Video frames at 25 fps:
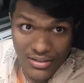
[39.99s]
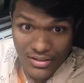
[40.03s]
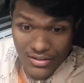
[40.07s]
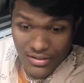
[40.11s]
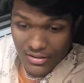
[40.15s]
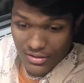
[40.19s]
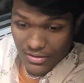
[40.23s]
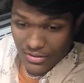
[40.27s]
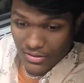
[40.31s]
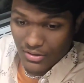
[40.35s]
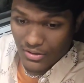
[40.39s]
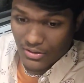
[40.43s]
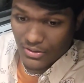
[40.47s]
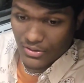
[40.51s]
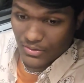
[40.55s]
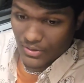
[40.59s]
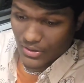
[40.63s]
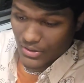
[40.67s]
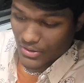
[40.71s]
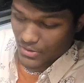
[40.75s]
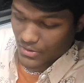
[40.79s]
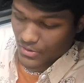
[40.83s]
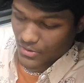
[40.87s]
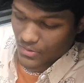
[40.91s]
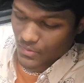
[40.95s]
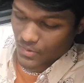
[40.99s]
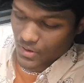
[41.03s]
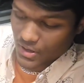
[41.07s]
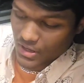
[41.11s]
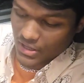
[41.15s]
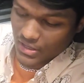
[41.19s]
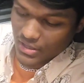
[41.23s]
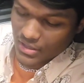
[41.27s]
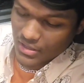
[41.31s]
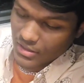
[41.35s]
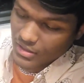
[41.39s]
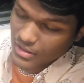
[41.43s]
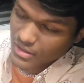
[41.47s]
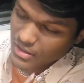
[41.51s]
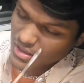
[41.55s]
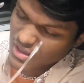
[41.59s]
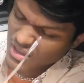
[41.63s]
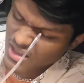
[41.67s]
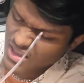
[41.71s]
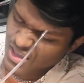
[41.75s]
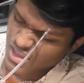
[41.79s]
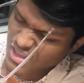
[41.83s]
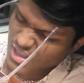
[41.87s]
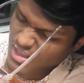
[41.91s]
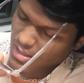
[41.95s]
Oh, I don't know why
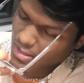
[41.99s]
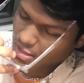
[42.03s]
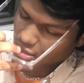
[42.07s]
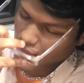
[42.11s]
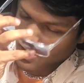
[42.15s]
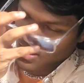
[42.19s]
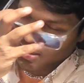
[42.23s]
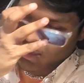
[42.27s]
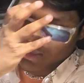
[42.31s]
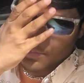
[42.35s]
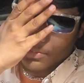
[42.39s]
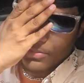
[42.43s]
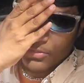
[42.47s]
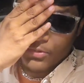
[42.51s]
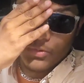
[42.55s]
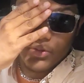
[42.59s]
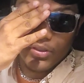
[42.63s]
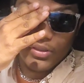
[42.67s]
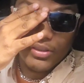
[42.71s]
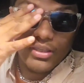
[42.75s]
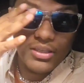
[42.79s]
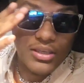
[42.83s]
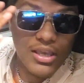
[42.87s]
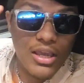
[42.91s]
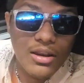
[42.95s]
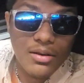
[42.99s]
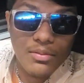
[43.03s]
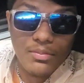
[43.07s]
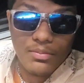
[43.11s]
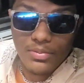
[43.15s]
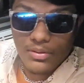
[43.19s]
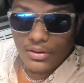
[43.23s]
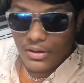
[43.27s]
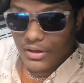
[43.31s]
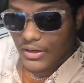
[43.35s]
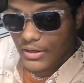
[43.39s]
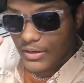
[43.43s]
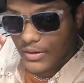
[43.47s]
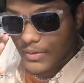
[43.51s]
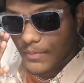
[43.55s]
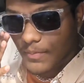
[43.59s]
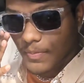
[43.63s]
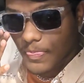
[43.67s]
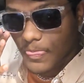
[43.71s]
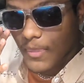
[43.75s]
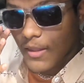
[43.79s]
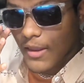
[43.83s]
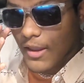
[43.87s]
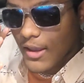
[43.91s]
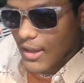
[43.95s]
I'm doing that, but
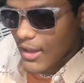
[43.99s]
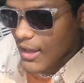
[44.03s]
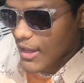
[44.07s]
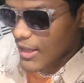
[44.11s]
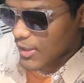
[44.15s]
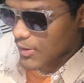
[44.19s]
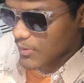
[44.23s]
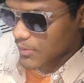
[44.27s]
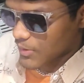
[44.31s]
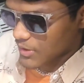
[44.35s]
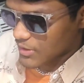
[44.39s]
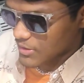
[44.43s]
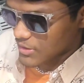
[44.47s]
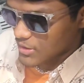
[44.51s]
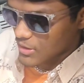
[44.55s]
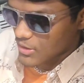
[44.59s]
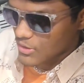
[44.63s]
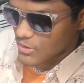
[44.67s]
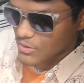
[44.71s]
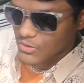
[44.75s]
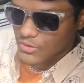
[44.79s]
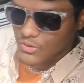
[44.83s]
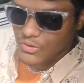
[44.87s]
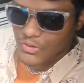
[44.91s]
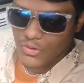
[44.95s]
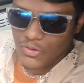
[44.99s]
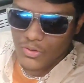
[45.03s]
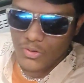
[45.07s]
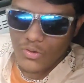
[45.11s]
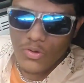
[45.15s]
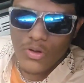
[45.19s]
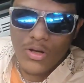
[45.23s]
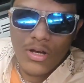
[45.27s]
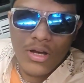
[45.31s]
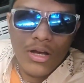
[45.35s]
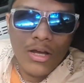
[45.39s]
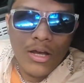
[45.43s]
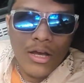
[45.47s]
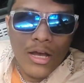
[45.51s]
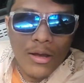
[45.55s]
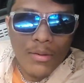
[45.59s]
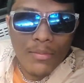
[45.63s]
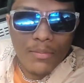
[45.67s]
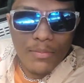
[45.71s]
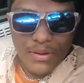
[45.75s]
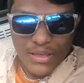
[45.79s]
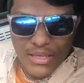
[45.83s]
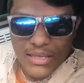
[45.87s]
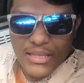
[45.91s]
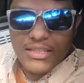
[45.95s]
anyways, so
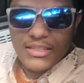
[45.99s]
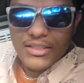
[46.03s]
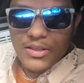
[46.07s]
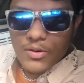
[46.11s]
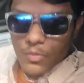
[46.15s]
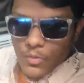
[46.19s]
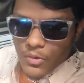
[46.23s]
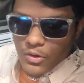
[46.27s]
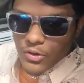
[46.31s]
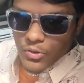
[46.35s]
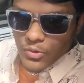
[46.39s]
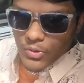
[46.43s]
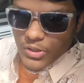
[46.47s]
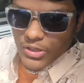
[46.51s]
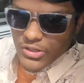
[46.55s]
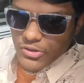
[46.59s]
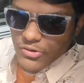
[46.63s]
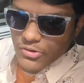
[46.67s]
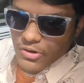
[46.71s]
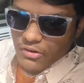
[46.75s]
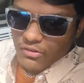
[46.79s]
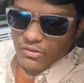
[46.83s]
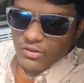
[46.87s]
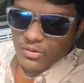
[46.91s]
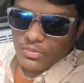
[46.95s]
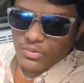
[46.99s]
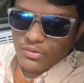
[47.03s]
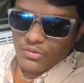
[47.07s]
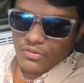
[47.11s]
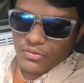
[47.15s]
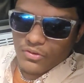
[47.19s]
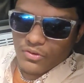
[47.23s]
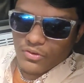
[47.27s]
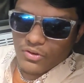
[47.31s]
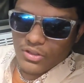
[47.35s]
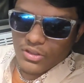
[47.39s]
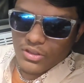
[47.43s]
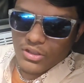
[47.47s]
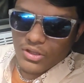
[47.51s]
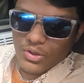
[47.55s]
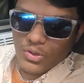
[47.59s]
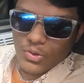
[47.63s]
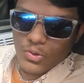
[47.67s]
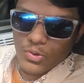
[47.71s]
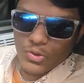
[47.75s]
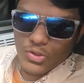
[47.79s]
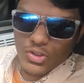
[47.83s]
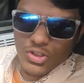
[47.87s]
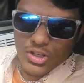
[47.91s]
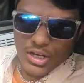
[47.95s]
being someone who has traveled before in the
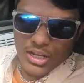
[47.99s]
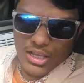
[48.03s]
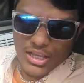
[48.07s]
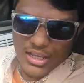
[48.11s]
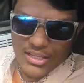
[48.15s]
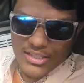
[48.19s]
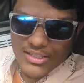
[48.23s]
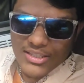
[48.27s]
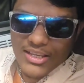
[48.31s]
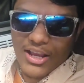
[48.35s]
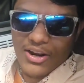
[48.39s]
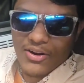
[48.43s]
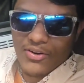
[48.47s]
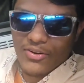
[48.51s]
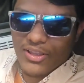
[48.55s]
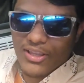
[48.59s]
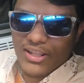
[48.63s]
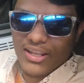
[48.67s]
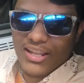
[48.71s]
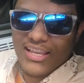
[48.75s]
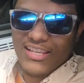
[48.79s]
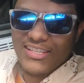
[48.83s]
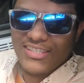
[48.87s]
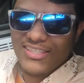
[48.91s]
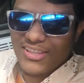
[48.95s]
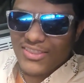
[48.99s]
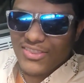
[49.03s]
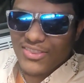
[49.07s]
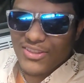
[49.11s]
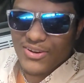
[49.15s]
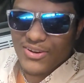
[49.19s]
coach class, I realized that